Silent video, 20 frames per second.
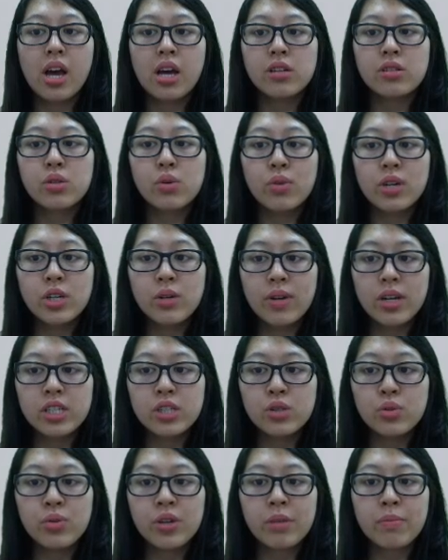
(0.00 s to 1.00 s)
So what do I
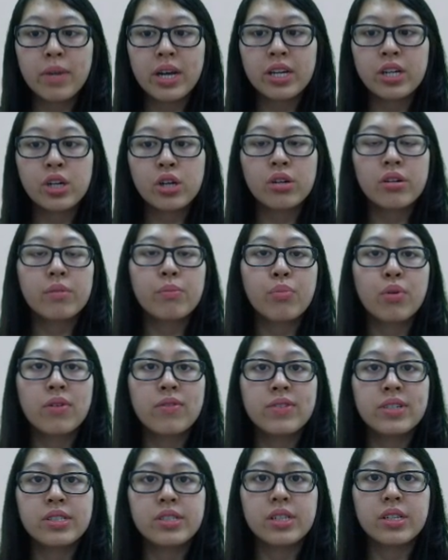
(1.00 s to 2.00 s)
do with my current
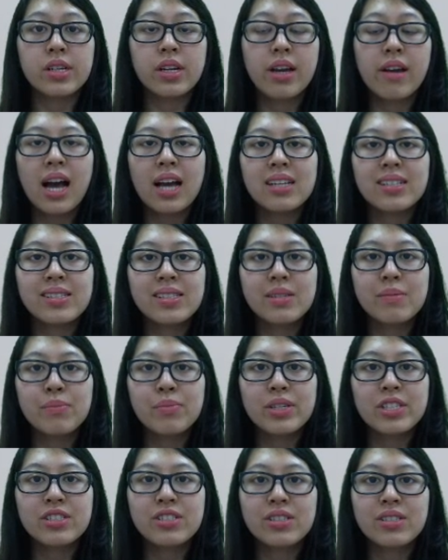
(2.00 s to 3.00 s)
provision? I
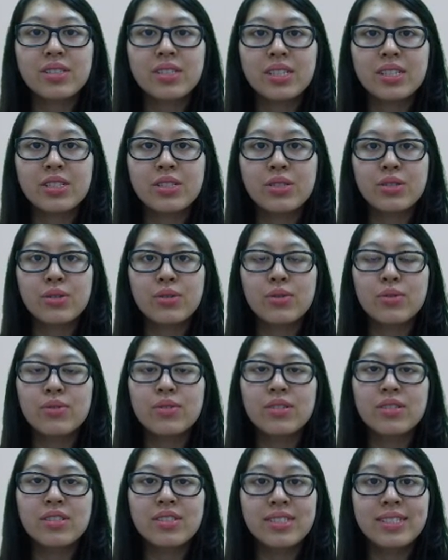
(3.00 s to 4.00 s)
simply just need to
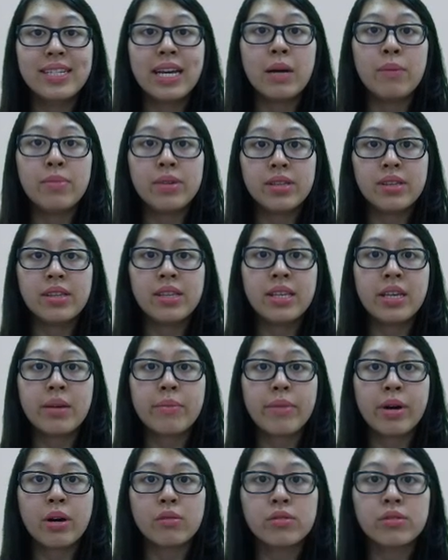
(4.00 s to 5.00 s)
debit the
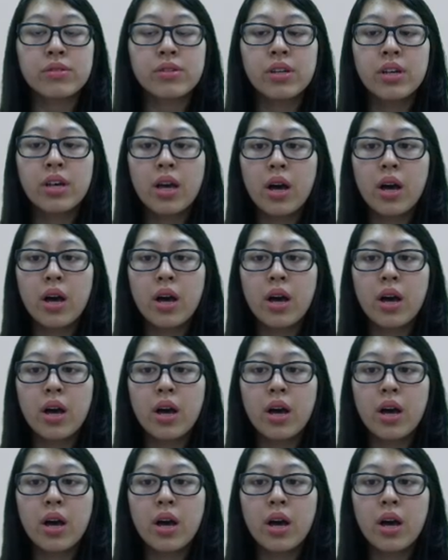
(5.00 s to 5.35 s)
amount.